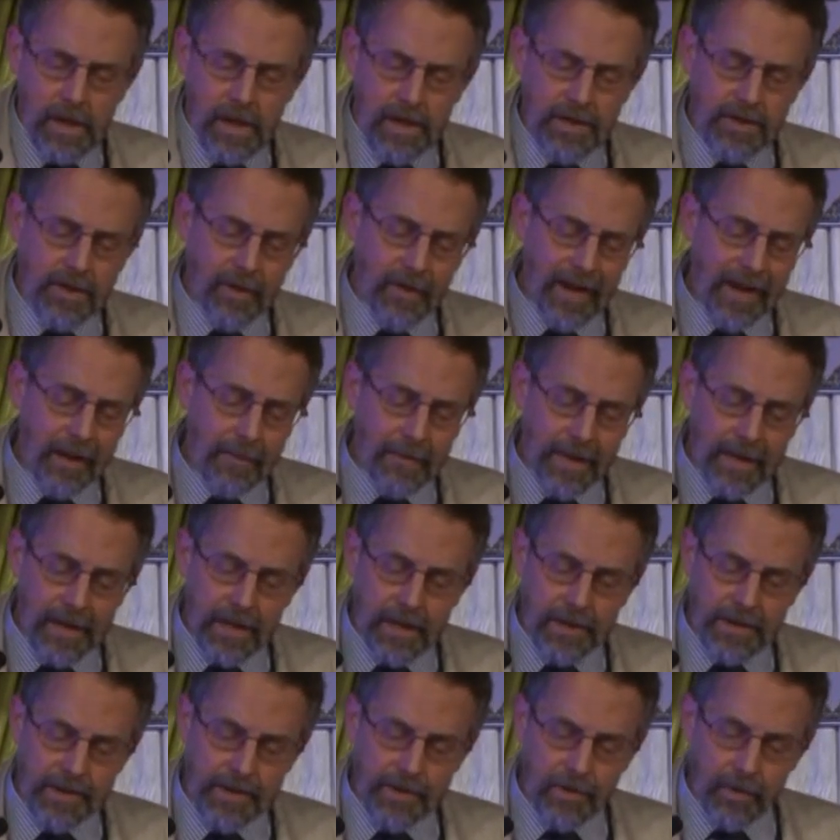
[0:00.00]
So how might
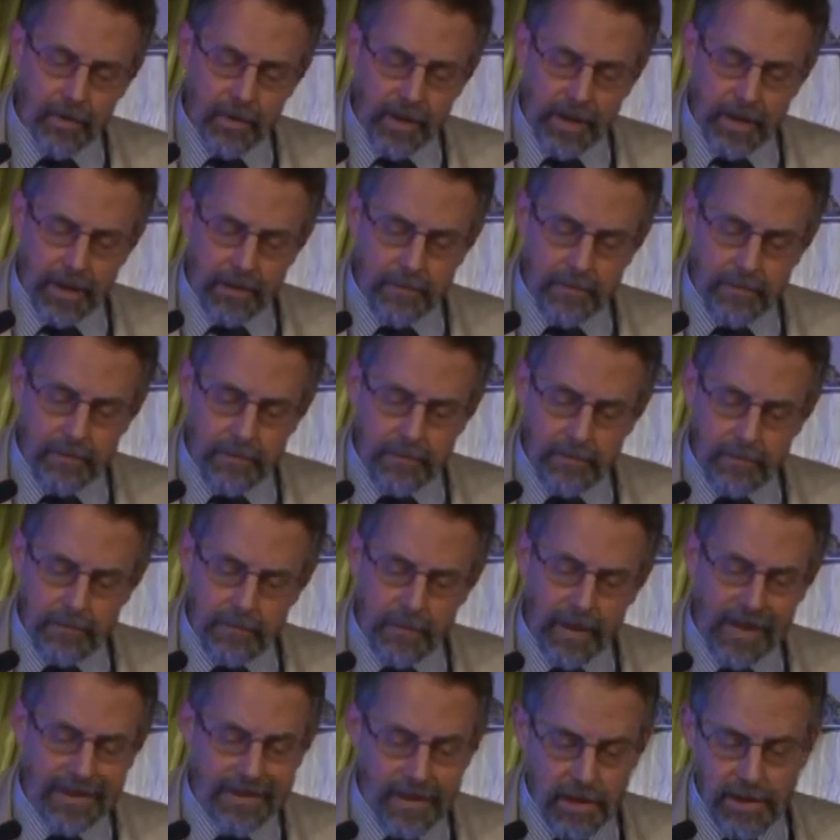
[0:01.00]
a historian,
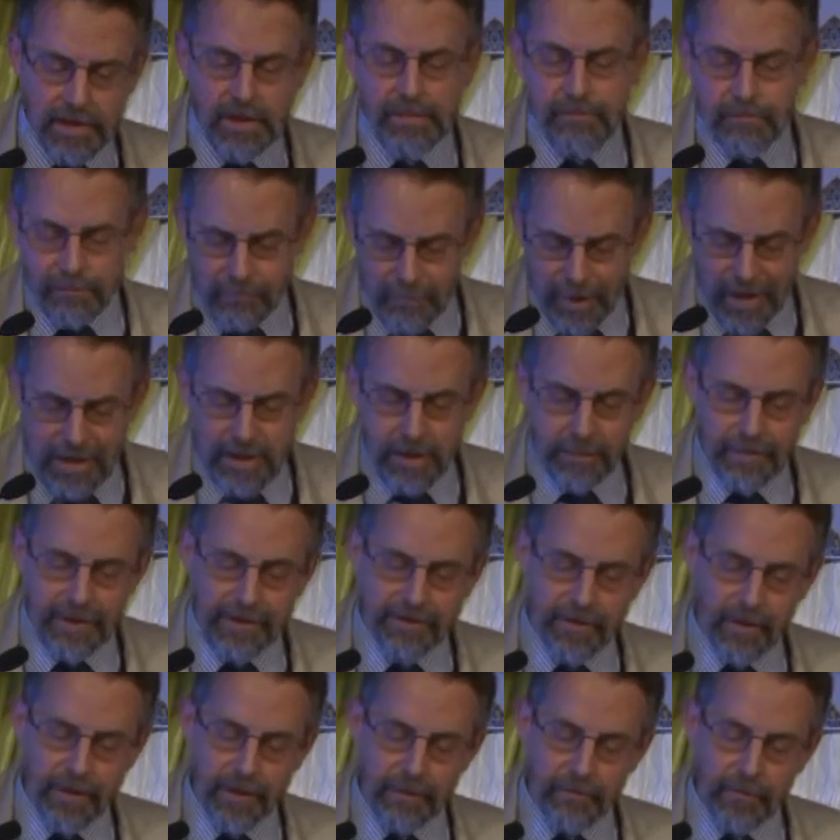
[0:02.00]
by this
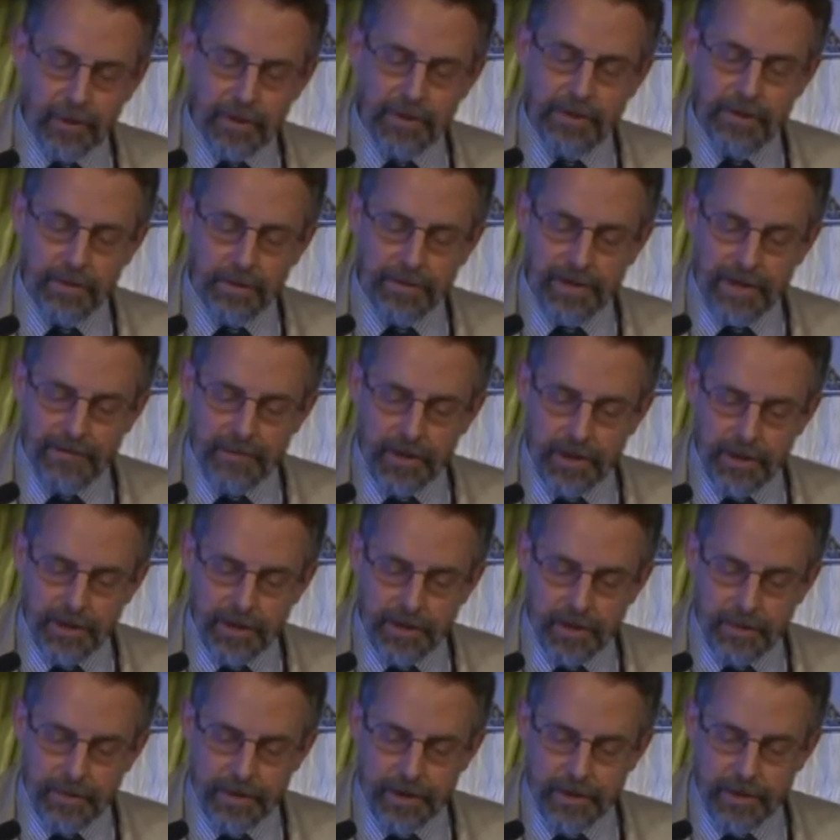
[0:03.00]
possibly very personal
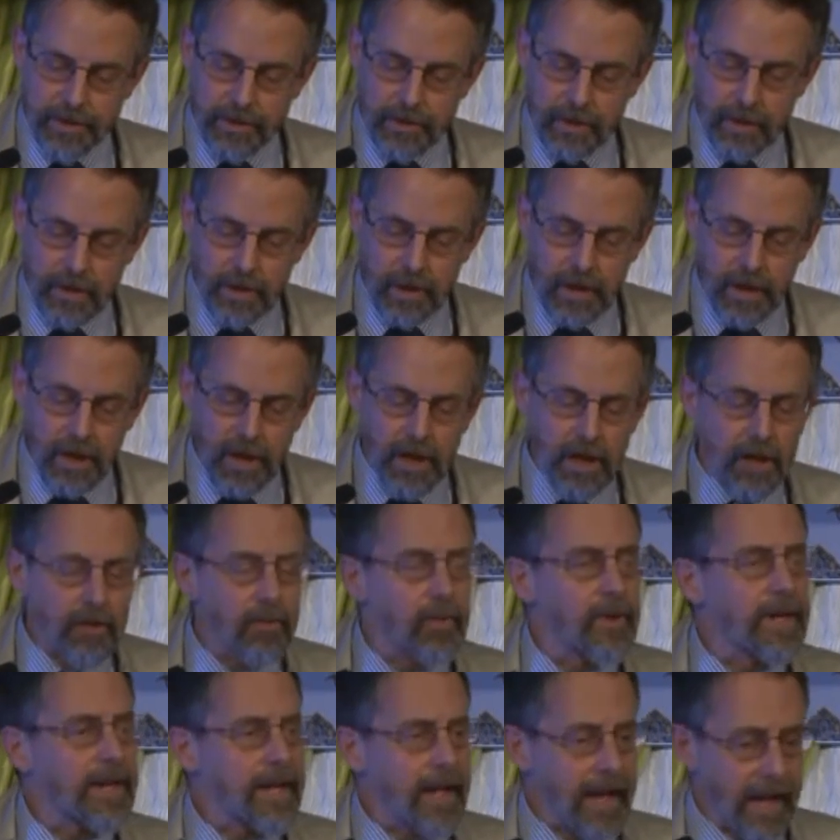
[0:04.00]
definition to be sure,
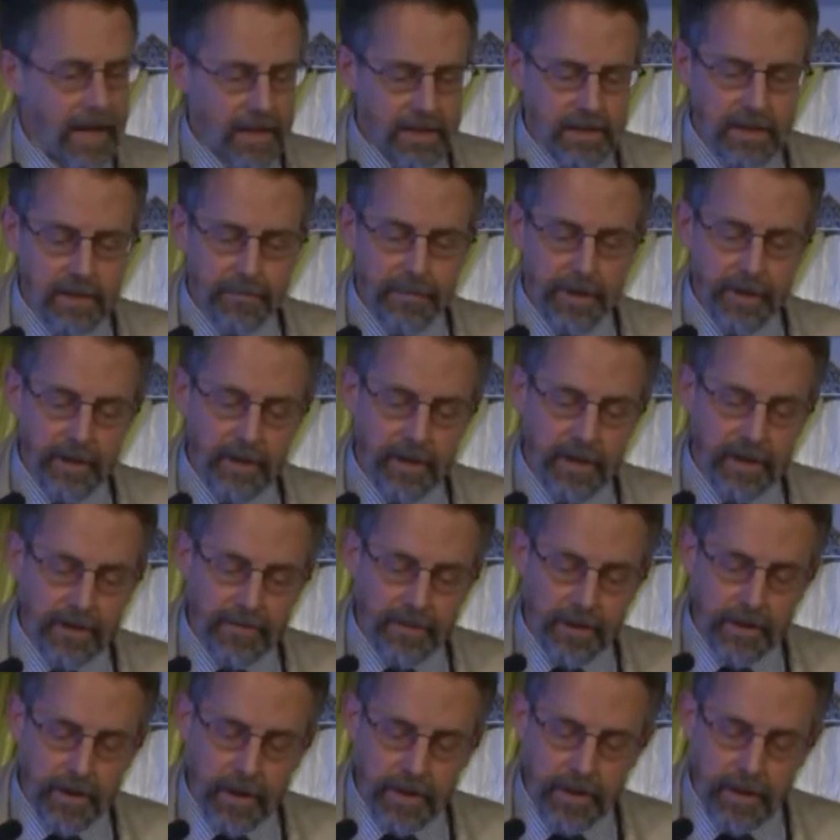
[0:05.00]
recast the period
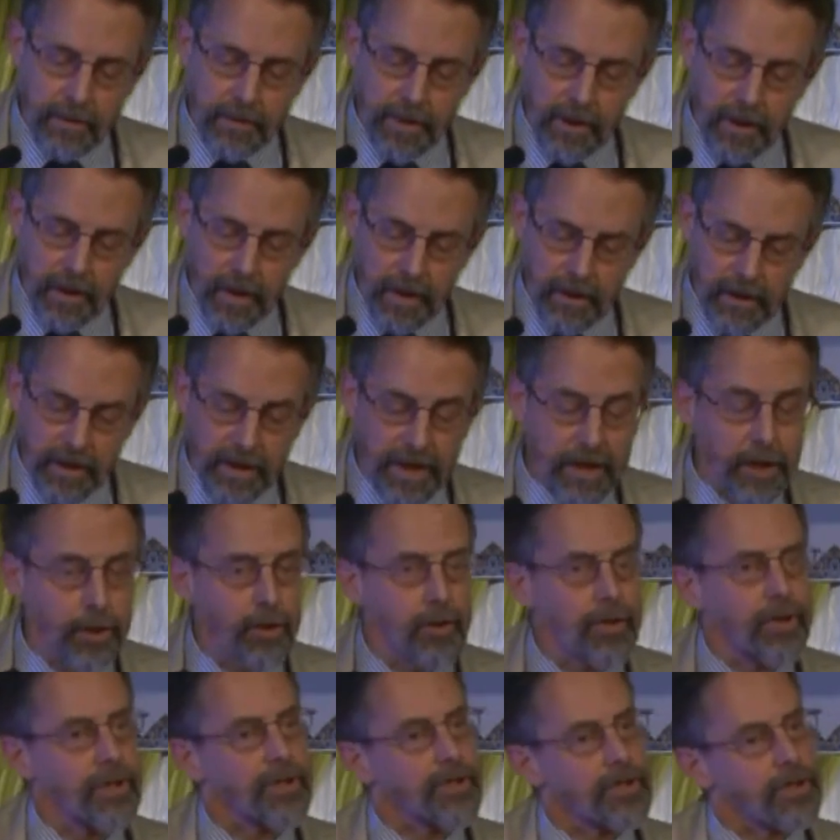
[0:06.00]
of the Nahjul Balagha in
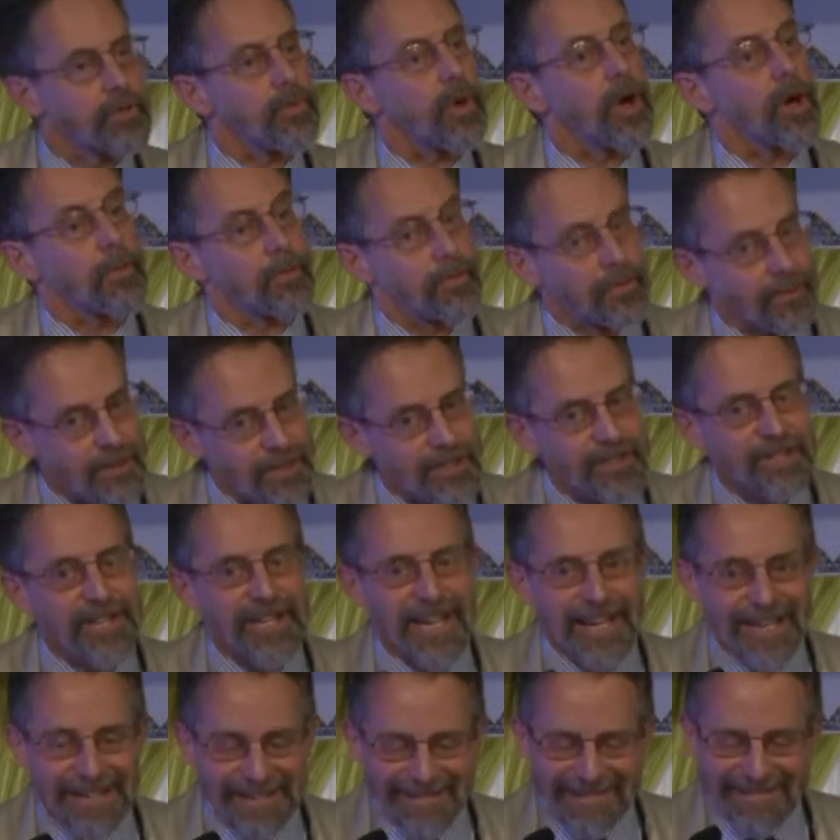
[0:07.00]
order to
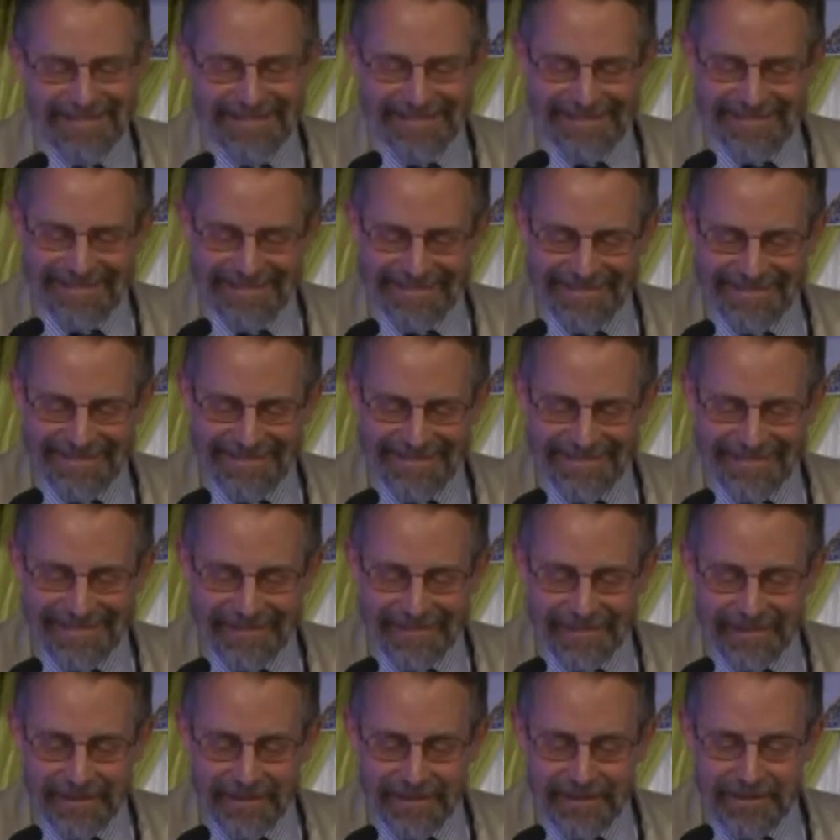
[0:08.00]
appreciate
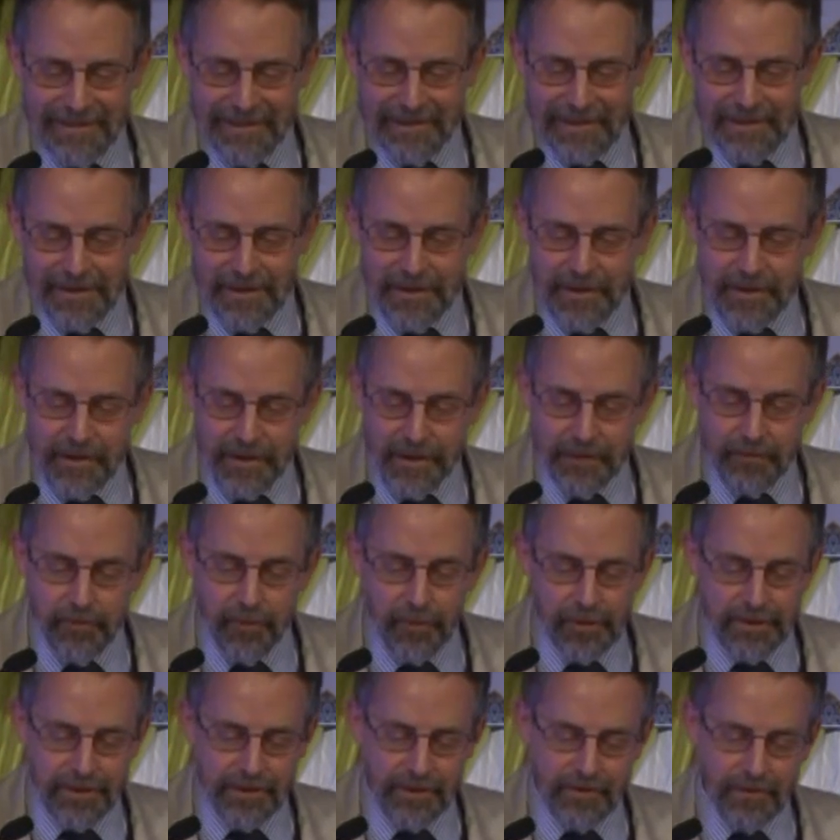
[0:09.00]
this
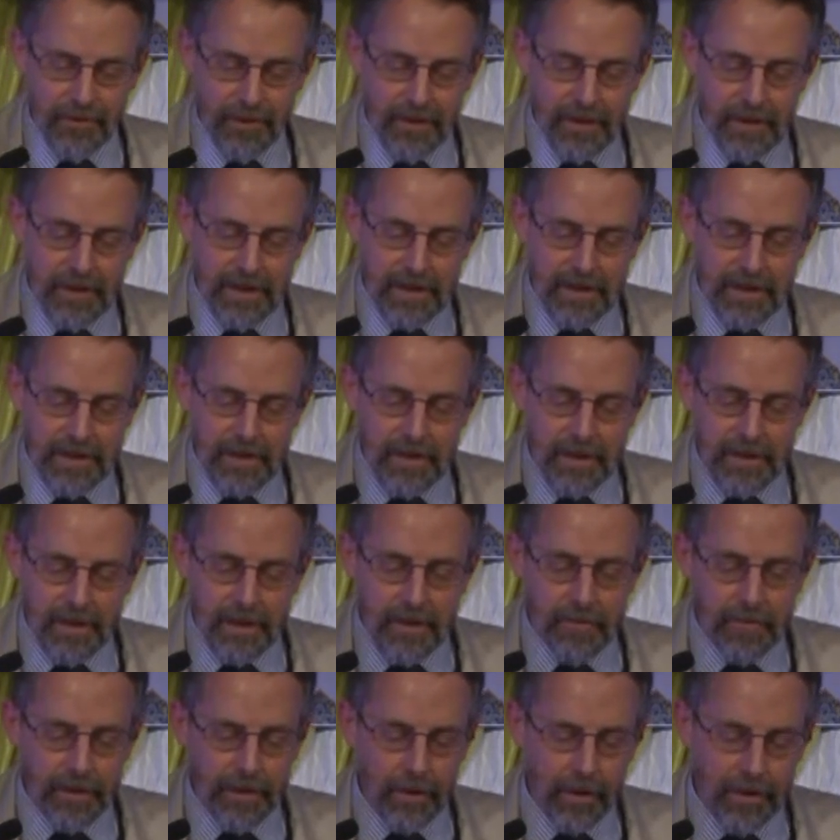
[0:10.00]
important work,
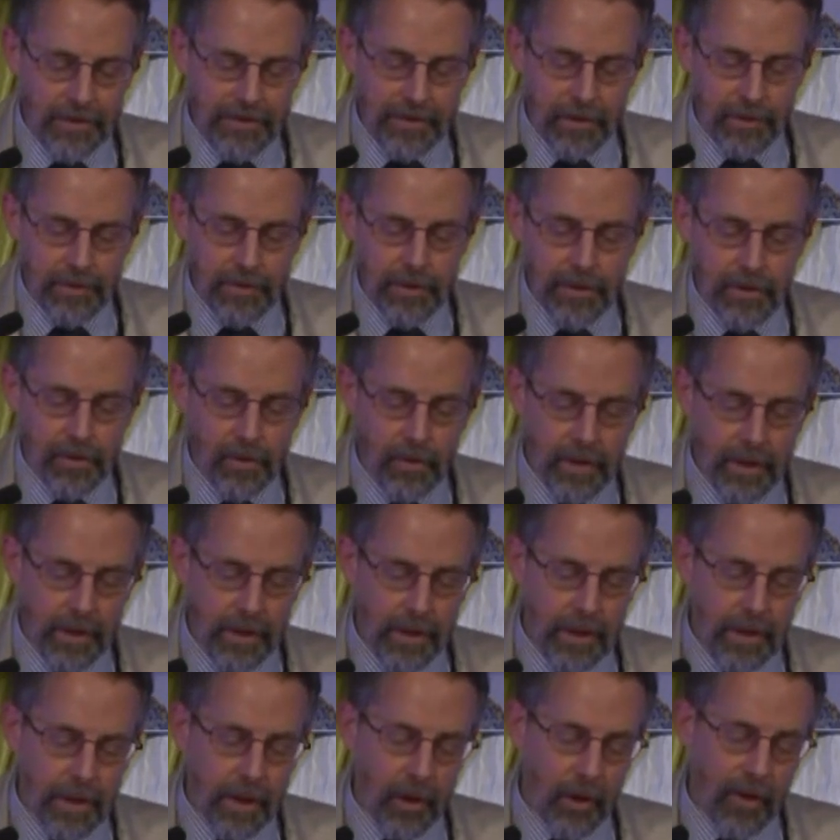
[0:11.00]
but also
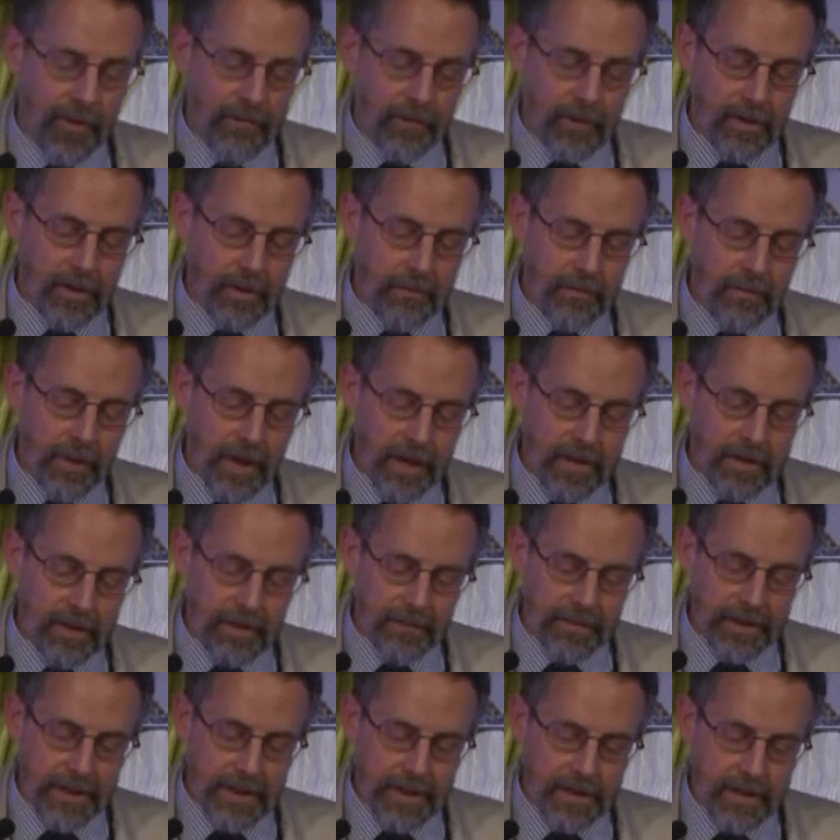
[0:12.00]
to offer
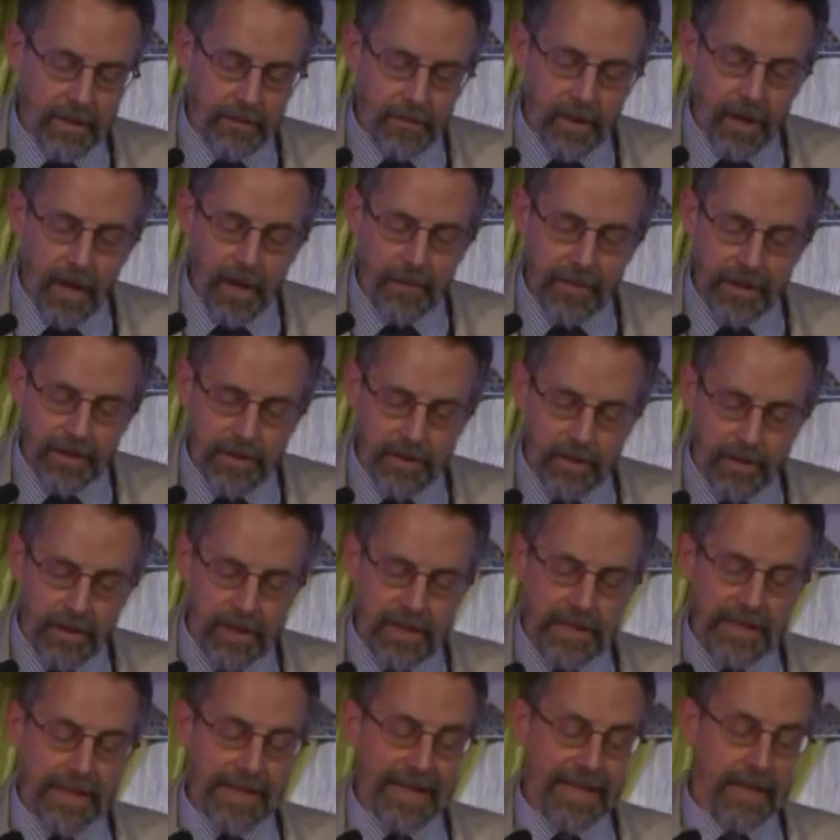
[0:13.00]
possibly some comments on
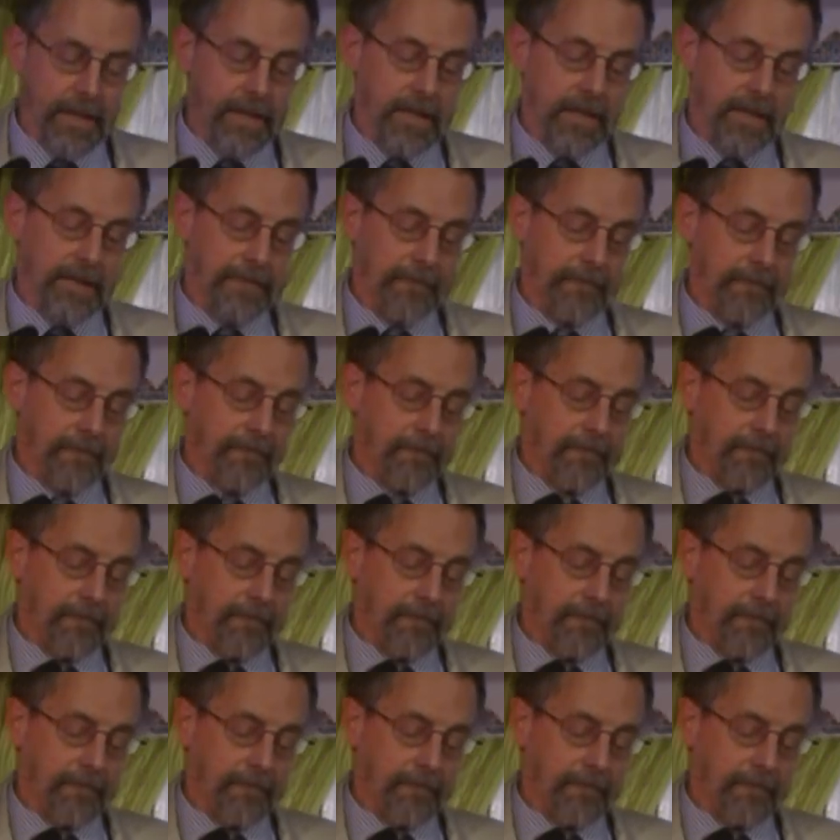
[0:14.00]
its legacy?